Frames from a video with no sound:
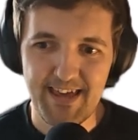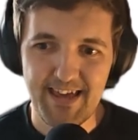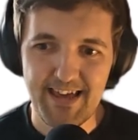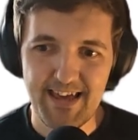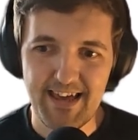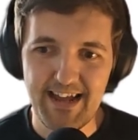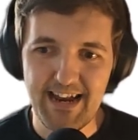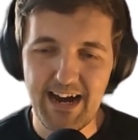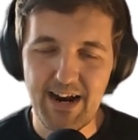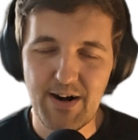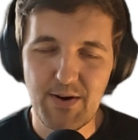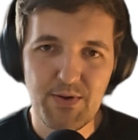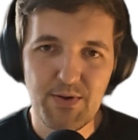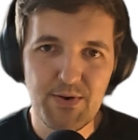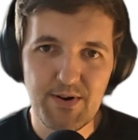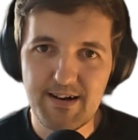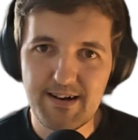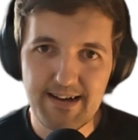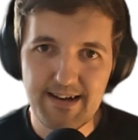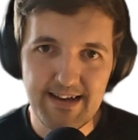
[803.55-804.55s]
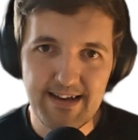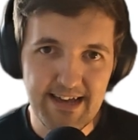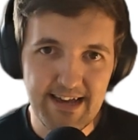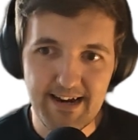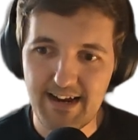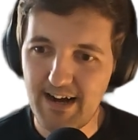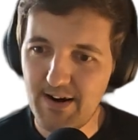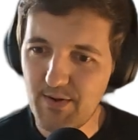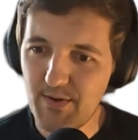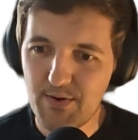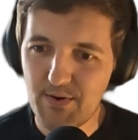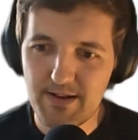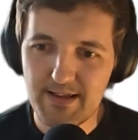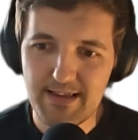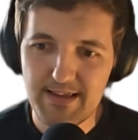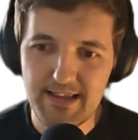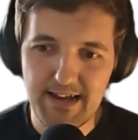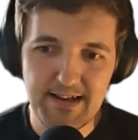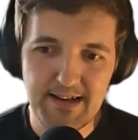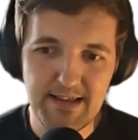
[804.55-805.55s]
And are you gonna
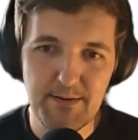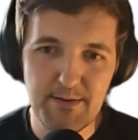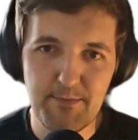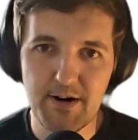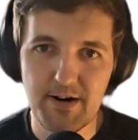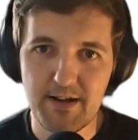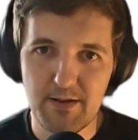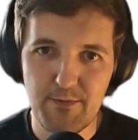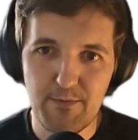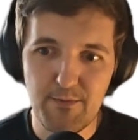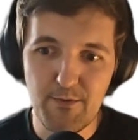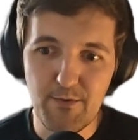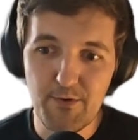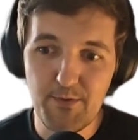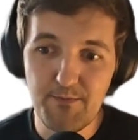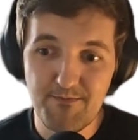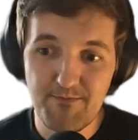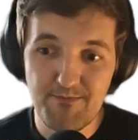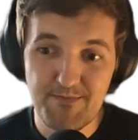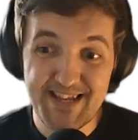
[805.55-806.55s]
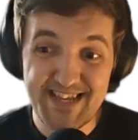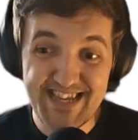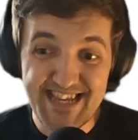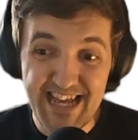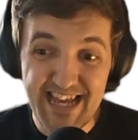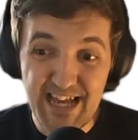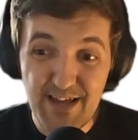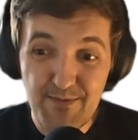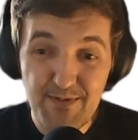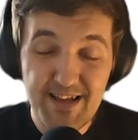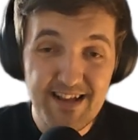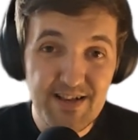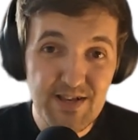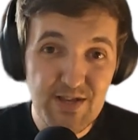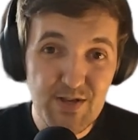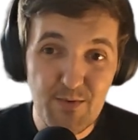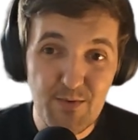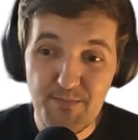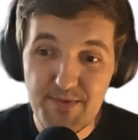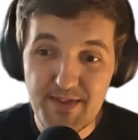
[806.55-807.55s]
tank the market for saving
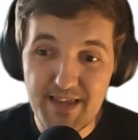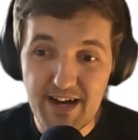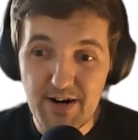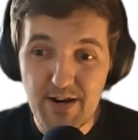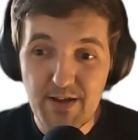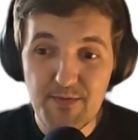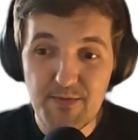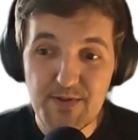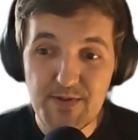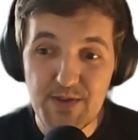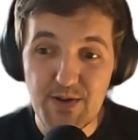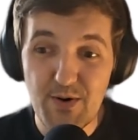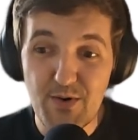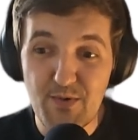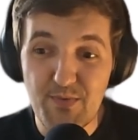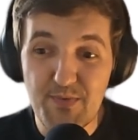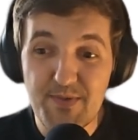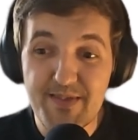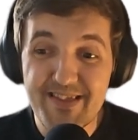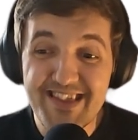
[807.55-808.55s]
some tariffs on